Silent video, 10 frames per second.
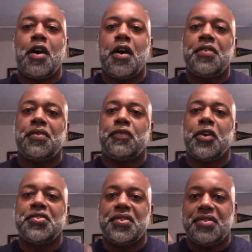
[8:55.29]
us
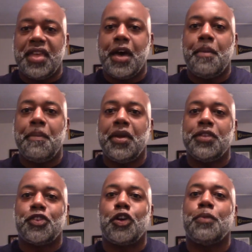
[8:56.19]
versus them in
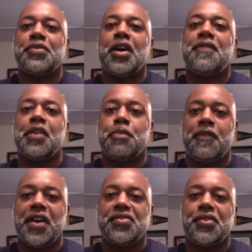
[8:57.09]
terms of the
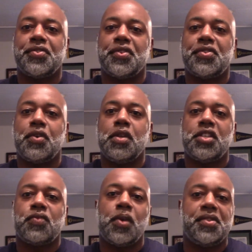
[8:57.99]
professors. So it
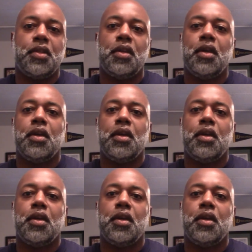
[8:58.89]
just wasn't